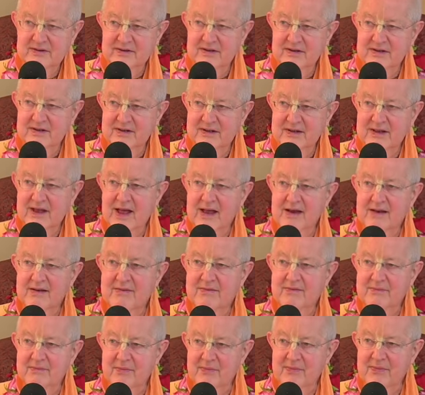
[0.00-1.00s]

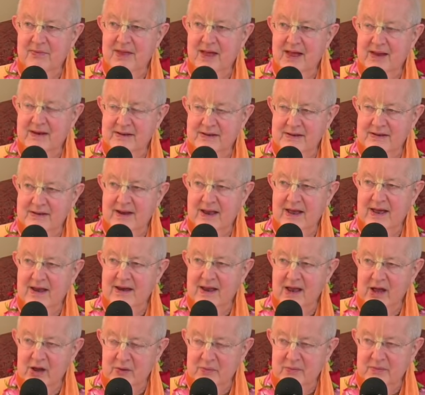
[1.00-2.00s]
that can
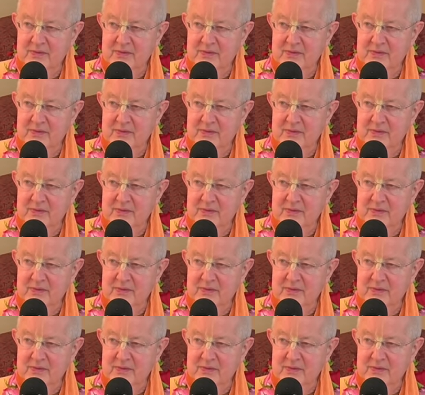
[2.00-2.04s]
help.